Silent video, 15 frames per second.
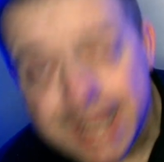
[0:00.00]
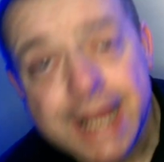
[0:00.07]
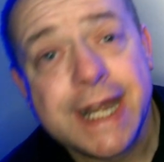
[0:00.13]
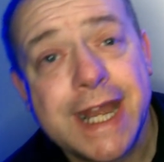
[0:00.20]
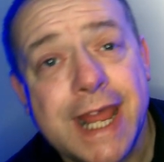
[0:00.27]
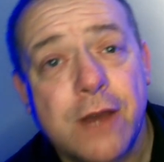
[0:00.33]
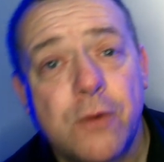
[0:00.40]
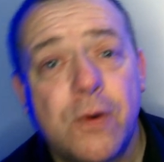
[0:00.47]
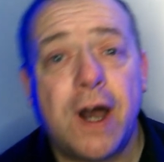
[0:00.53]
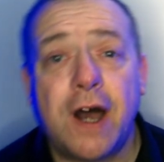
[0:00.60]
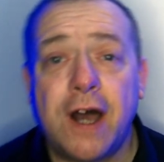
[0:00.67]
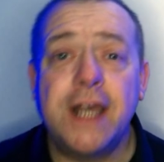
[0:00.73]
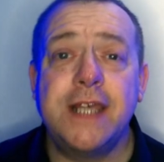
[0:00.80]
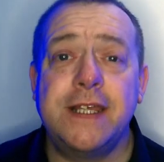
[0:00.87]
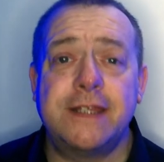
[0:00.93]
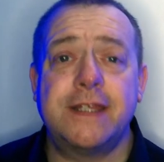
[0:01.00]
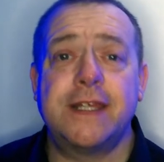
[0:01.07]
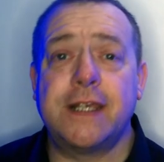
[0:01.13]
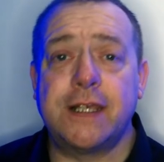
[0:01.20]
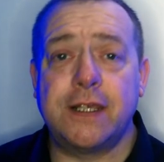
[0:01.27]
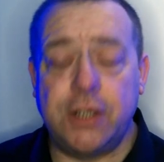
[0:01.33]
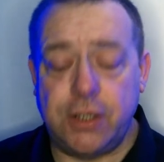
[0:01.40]
Now I
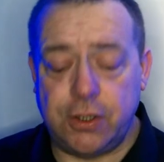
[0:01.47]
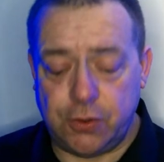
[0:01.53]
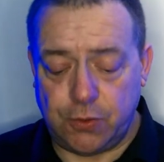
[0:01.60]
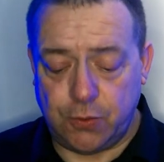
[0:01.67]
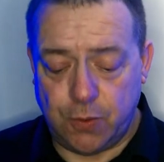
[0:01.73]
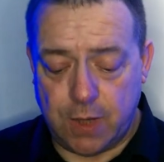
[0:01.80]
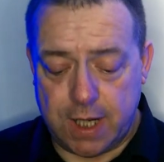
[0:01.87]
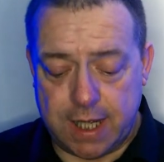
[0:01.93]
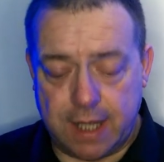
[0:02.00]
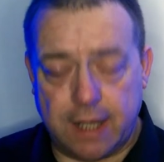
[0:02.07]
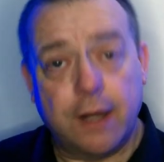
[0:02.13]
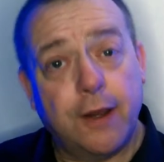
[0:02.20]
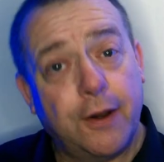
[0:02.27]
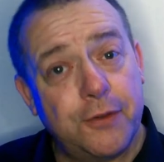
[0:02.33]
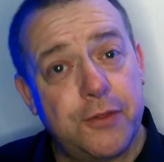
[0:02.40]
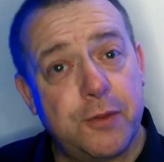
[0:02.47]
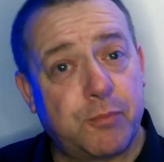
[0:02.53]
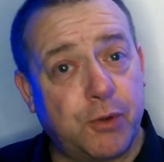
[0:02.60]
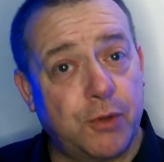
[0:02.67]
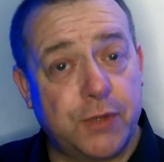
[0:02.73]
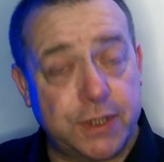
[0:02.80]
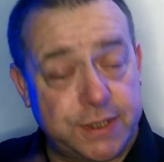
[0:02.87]
think you uh, other
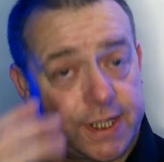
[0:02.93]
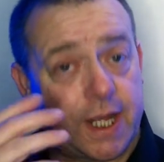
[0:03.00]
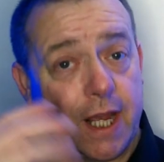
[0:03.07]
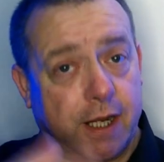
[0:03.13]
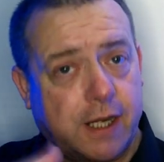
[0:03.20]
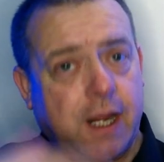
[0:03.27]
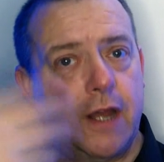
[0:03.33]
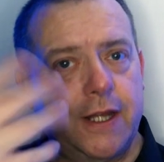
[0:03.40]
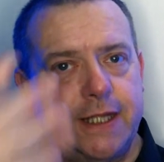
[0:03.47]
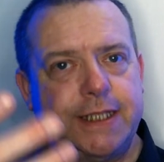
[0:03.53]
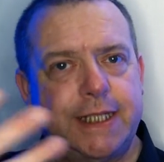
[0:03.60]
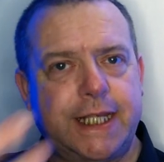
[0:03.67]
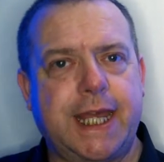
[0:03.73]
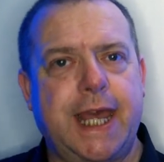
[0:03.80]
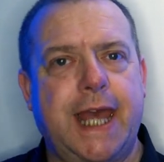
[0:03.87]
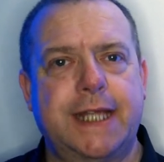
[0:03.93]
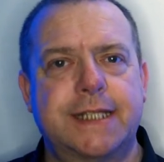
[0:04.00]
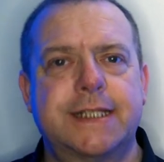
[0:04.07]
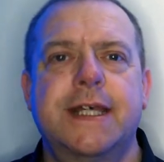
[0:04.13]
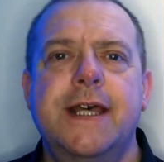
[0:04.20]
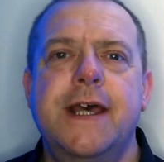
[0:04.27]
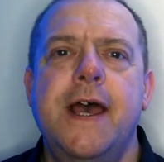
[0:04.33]
brothers are going to get
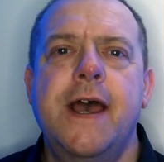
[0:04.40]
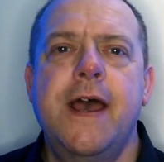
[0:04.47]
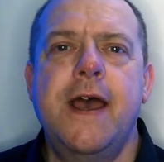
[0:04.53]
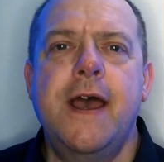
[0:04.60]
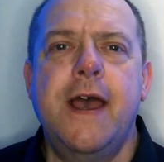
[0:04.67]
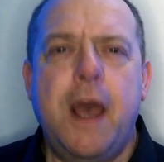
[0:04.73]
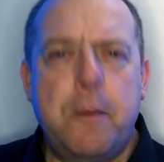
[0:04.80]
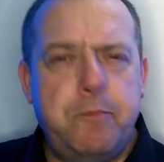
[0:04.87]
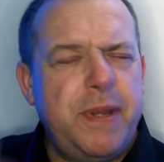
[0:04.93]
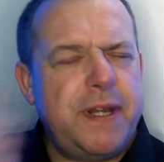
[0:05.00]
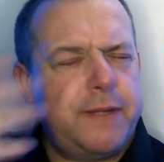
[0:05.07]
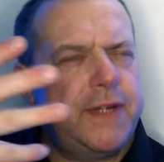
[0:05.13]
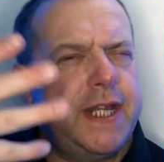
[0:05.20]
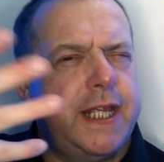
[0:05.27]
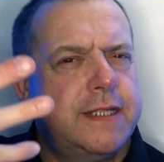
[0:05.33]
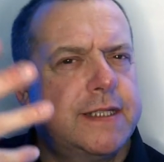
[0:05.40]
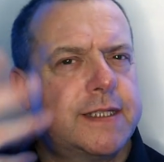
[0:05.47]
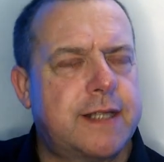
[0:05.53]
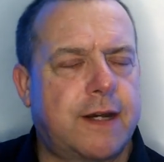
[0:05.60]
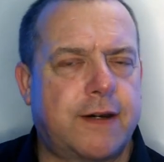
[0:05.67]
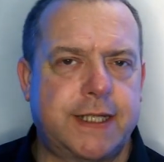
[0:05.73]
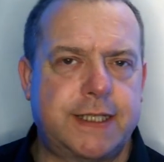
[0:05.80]
a bit of an
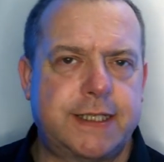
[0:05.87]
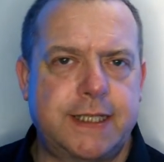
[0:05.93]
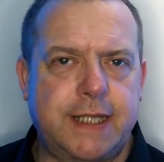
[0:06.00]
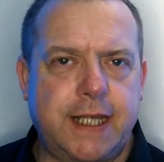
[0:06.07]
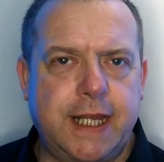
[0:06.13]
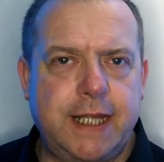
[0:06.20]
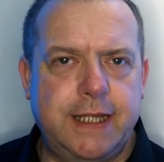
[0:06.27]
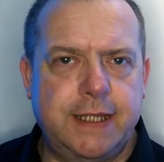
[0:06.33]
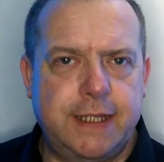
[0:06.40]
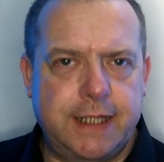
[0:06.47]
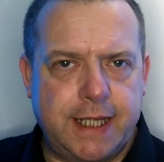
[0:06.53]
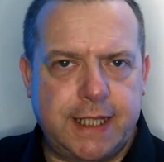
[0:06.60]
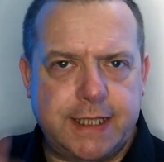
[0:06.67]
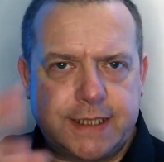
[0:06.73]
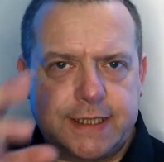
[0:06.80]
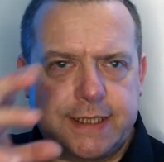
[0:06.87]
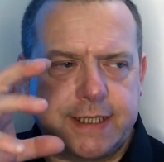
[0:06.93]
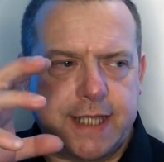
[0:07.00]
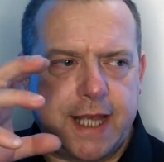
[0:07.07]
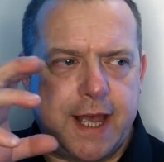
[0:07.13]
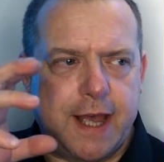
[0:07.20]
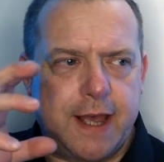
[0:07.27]
insight in this
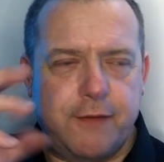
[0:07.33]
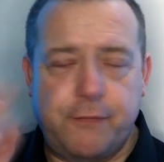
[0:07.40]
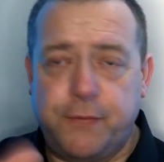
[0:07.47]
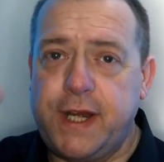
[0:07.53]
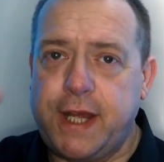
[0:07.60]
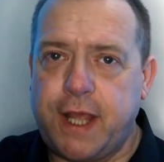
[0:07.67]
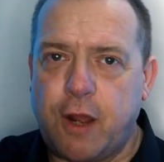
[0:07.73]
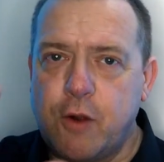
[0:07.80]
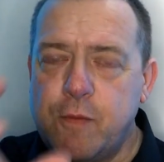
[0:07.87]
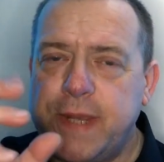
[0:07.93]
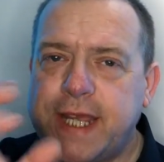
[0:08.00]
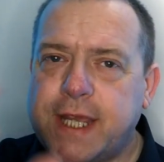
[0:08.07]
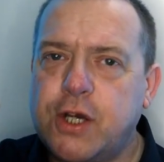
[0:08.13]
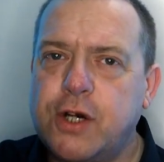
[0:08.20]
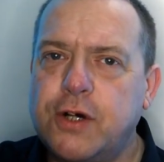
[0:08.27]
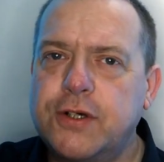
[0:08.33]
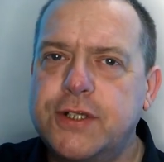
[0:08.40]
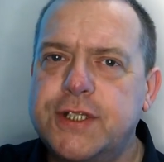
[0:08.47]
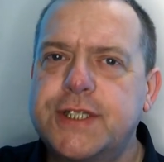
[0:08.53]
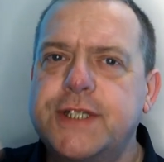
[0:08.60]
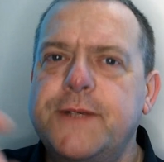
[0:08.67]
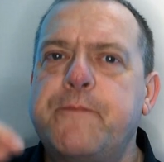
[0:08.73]
uh, video
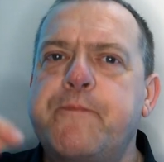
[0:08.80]
because